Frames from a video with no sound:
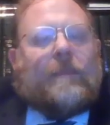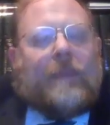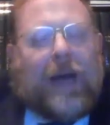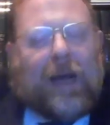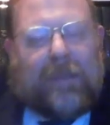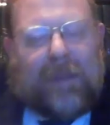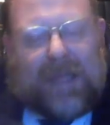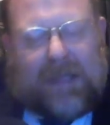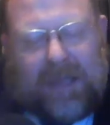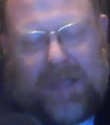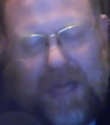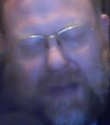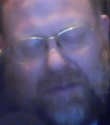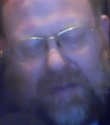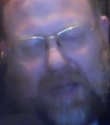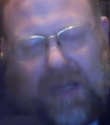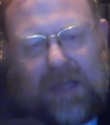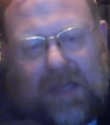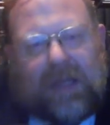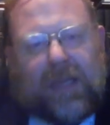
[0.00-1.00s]
because
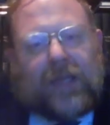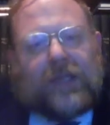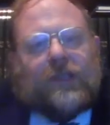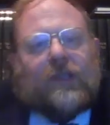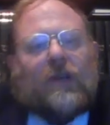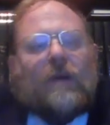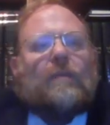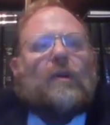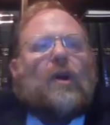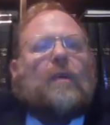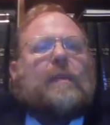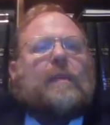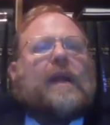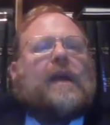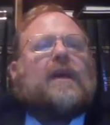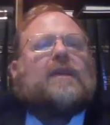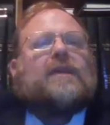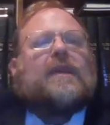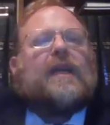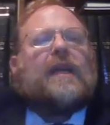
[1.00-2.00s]

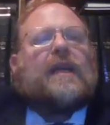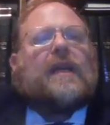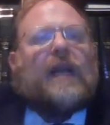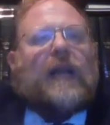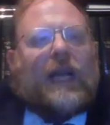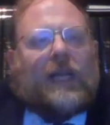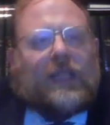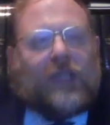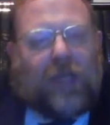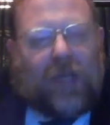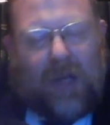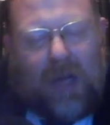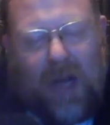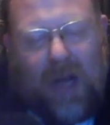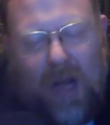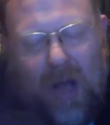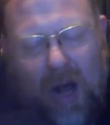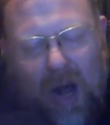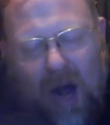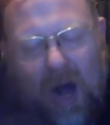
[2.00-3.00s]
the incarnation
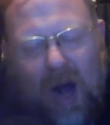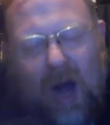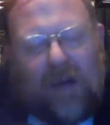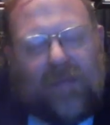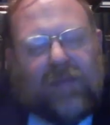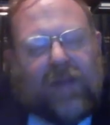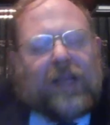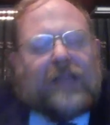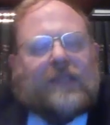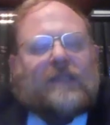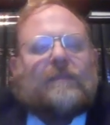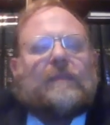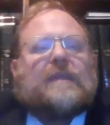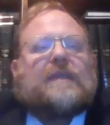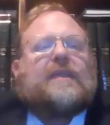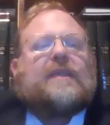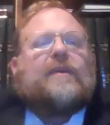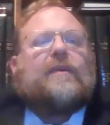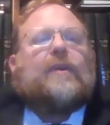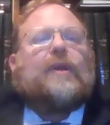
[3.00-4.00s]
of his
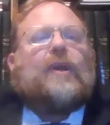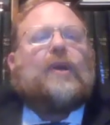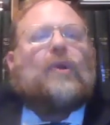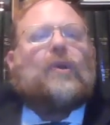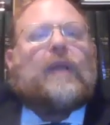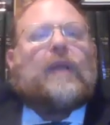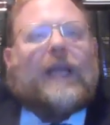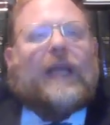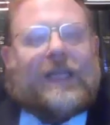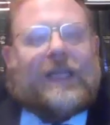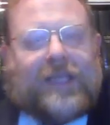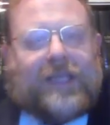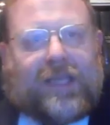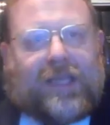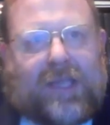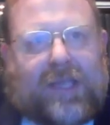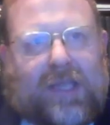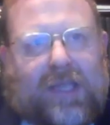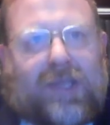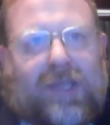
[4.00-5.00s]
material
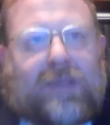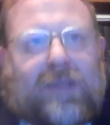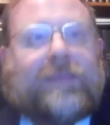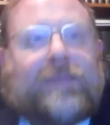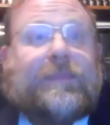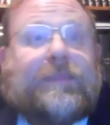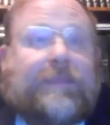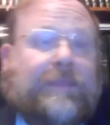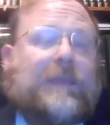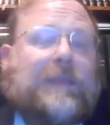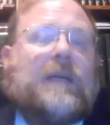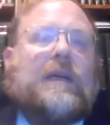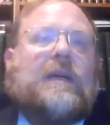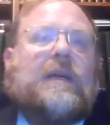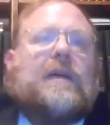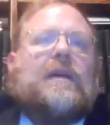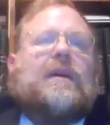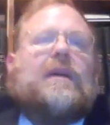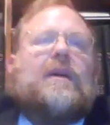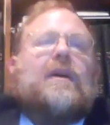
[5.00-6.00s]
existence.
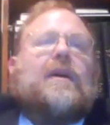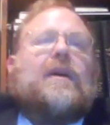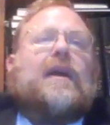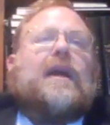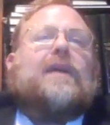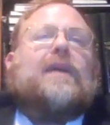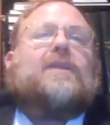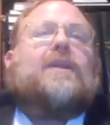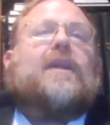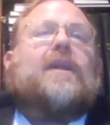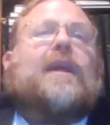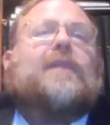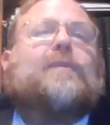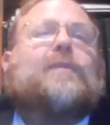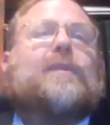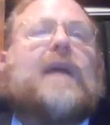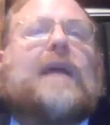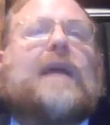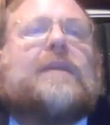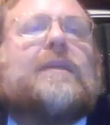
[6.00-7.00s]
Okay, it's a nice
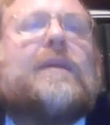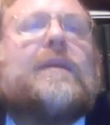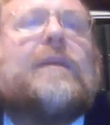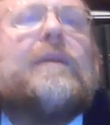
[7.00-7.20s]
chat.